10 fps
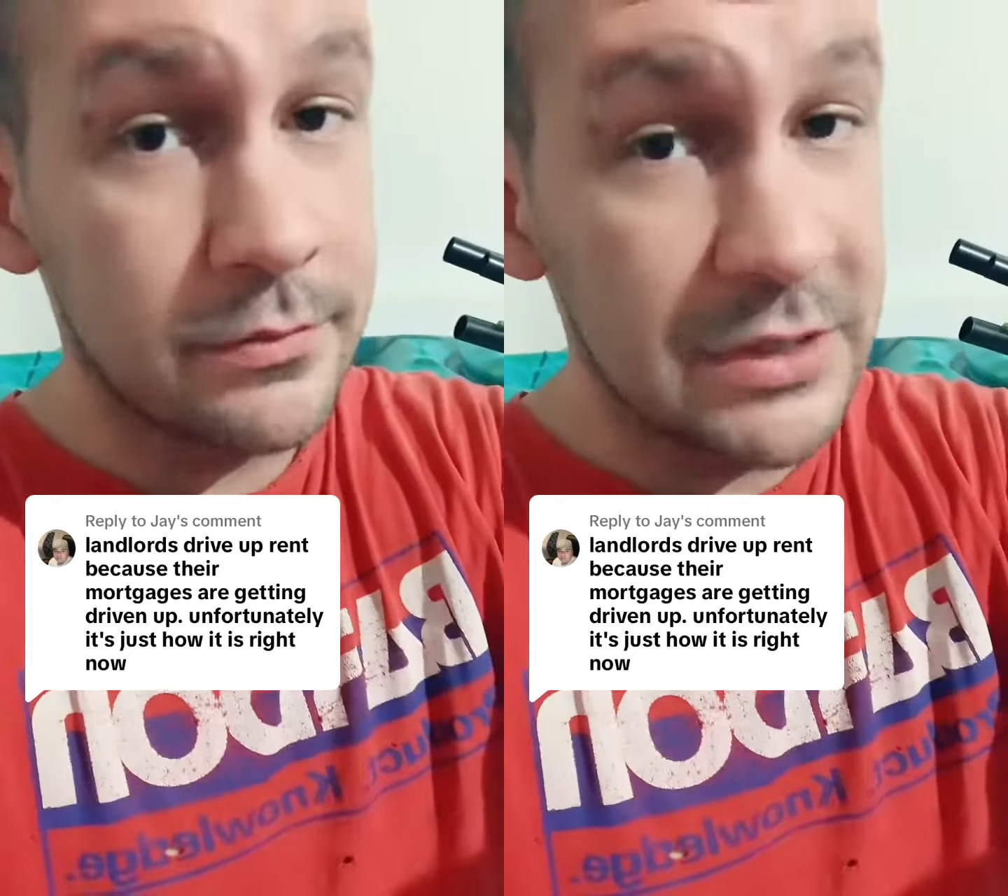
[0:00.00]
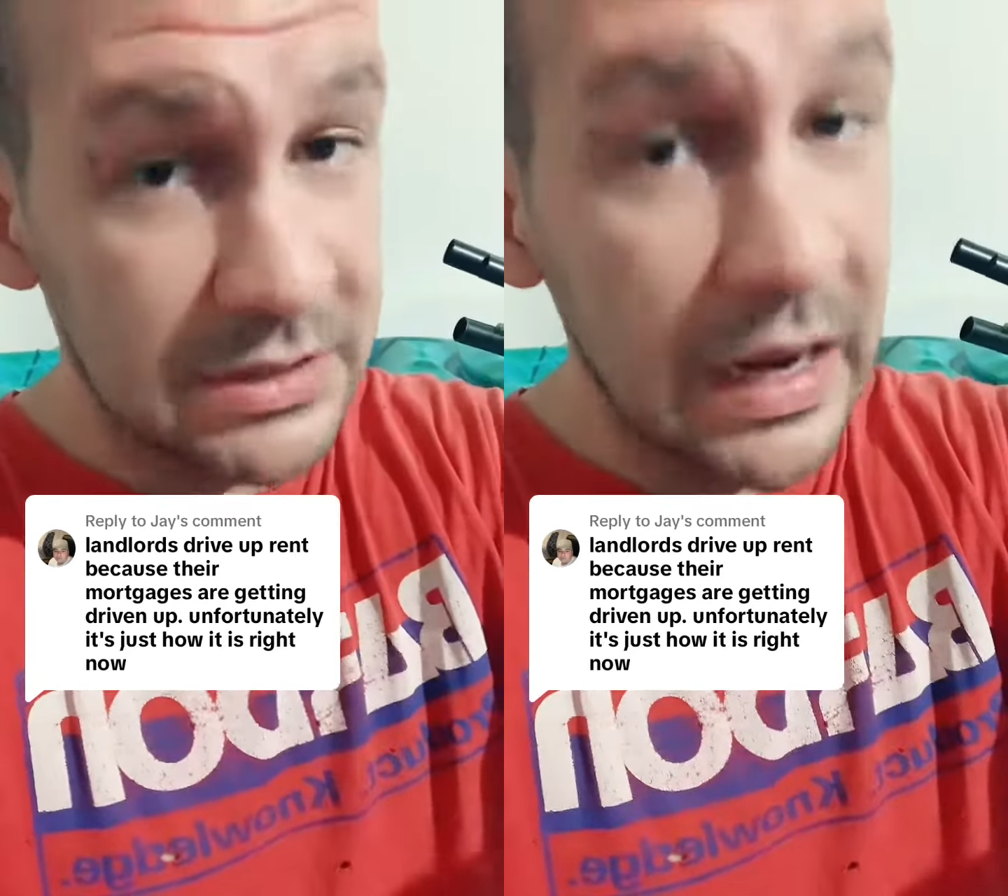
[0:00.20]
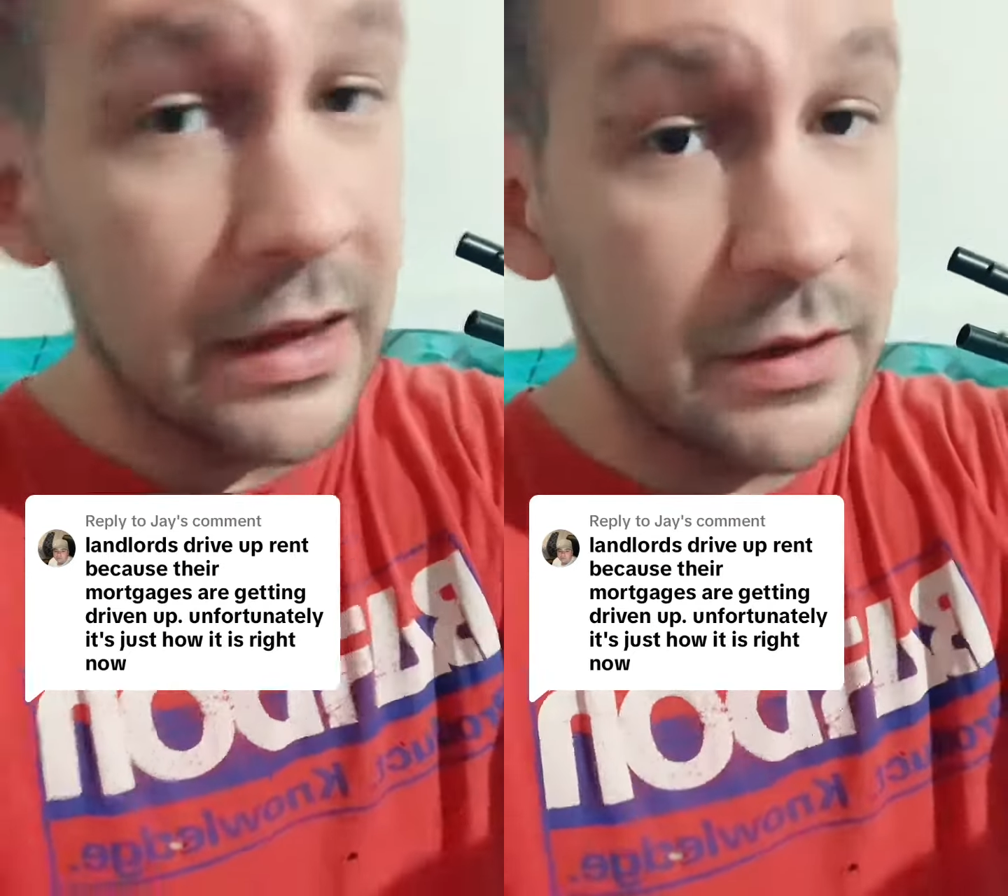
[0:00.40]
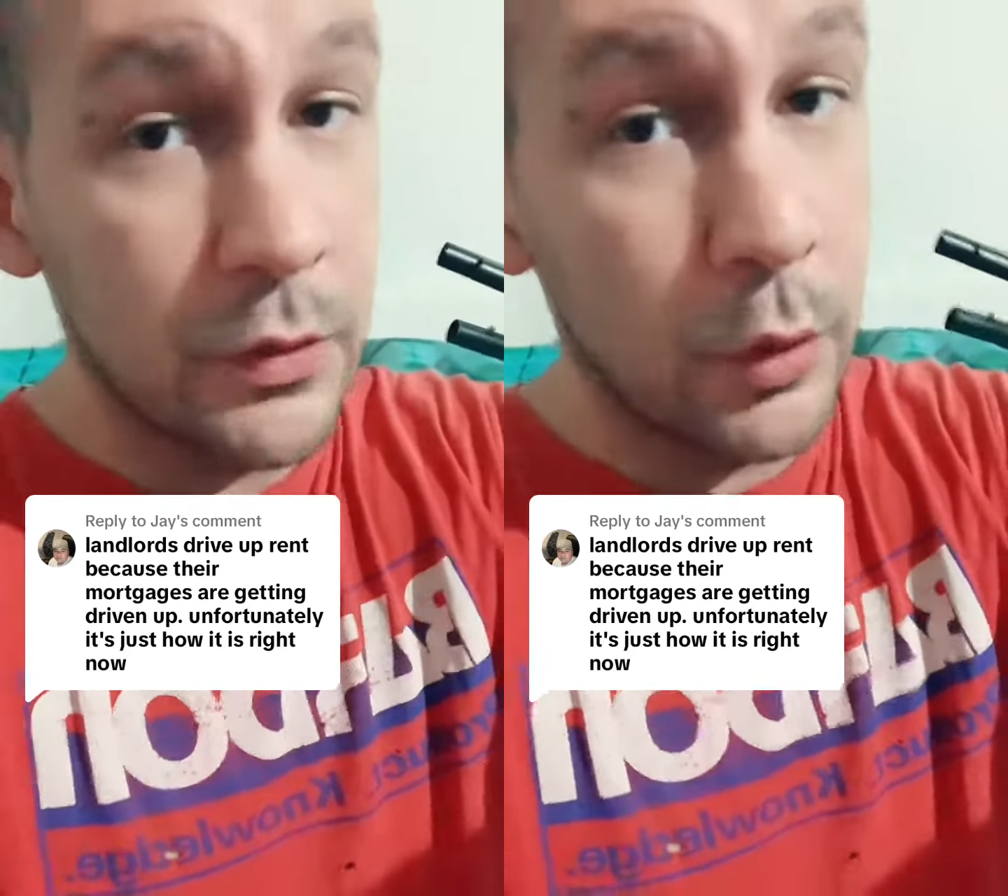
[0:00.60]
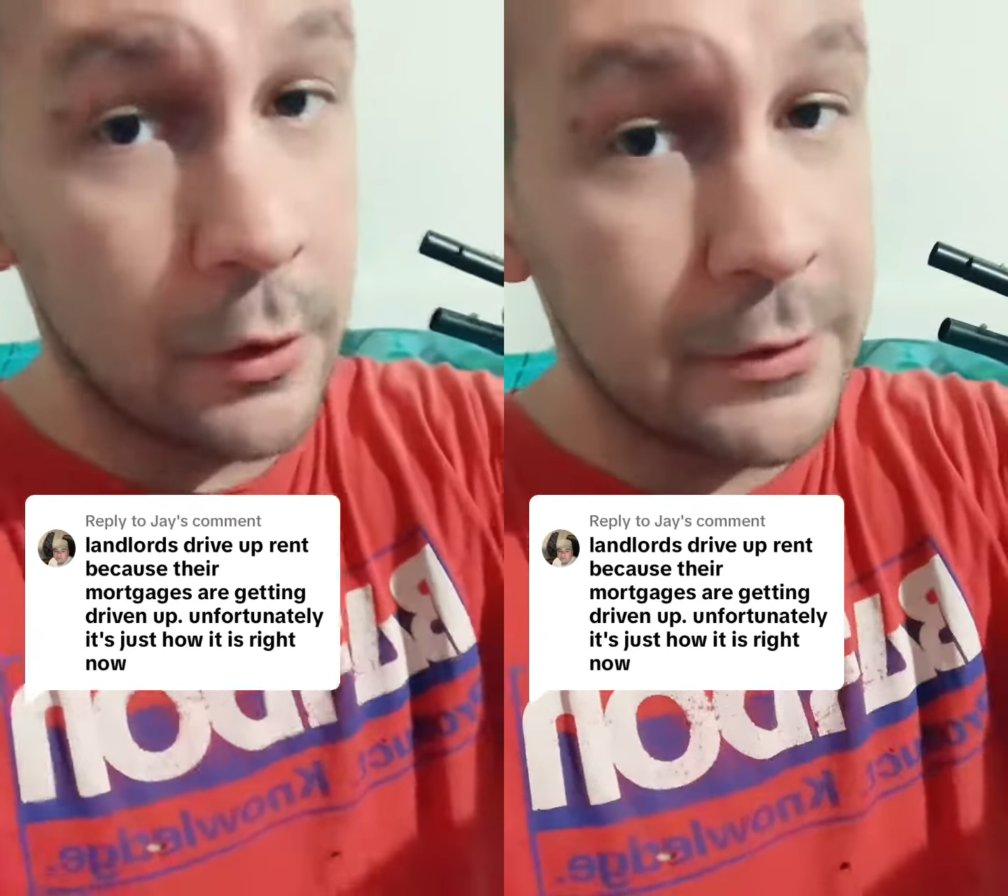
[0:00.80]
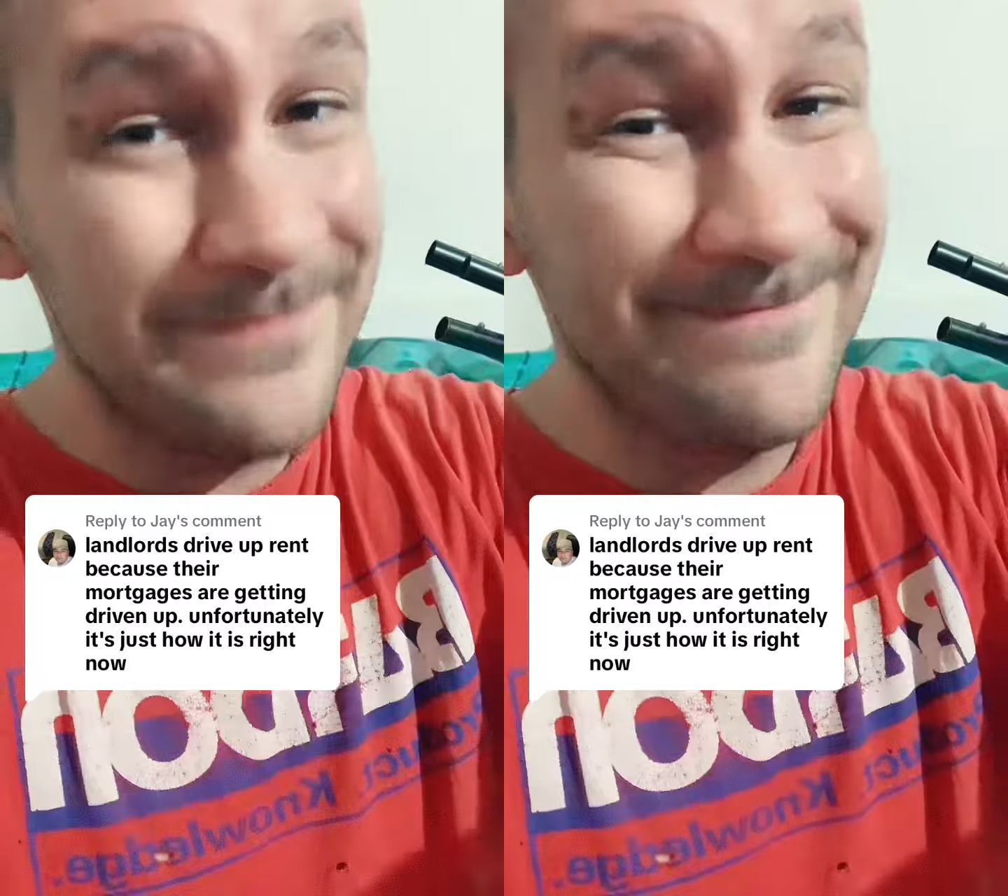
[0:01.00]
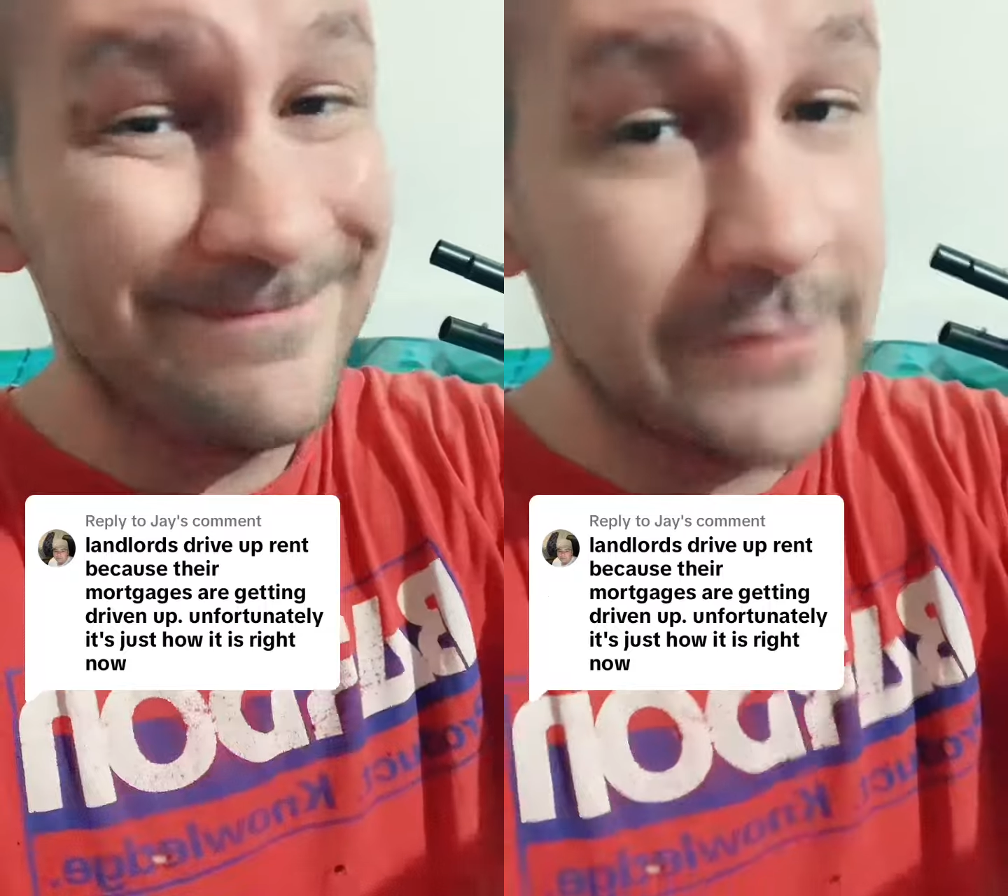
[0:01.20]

the state of the world